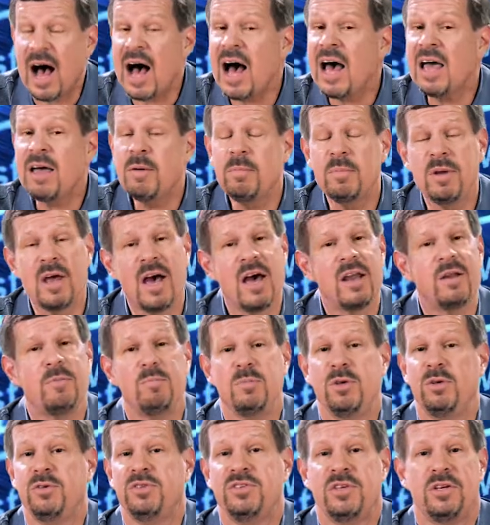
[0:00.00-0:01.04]
I am not a
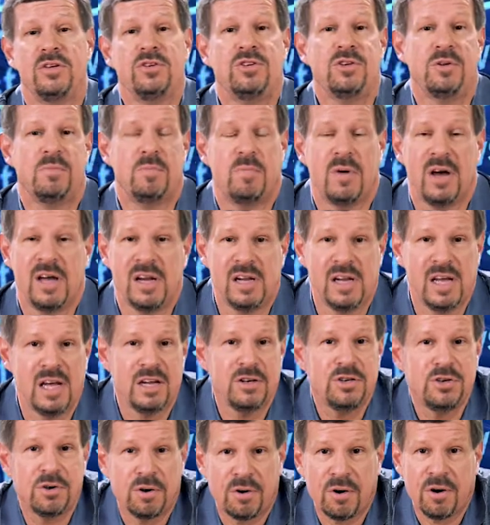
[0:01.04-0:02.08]
musician by
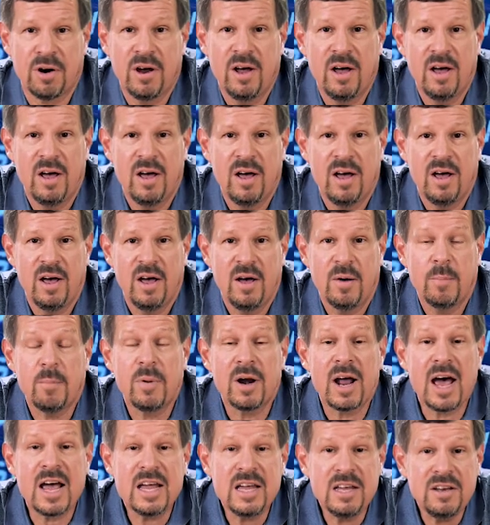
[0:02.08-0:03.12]
nature,
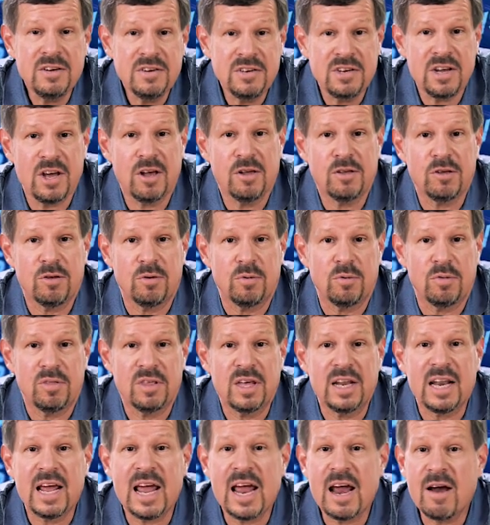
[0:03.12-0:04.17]
but I can tell you
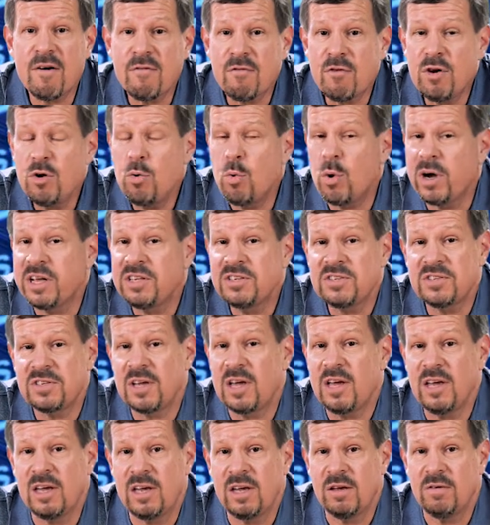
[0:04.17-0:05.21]
that every
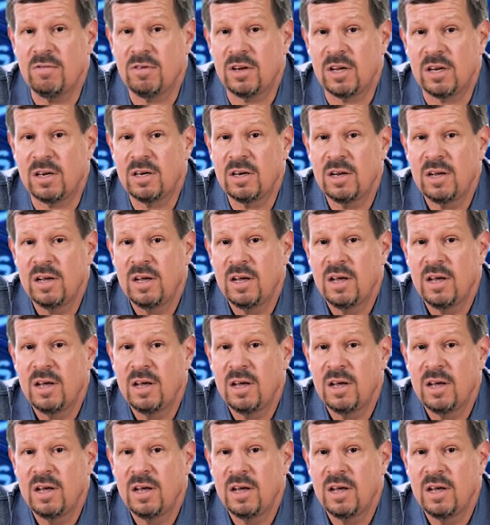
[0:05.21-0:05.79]
Wednesday evening,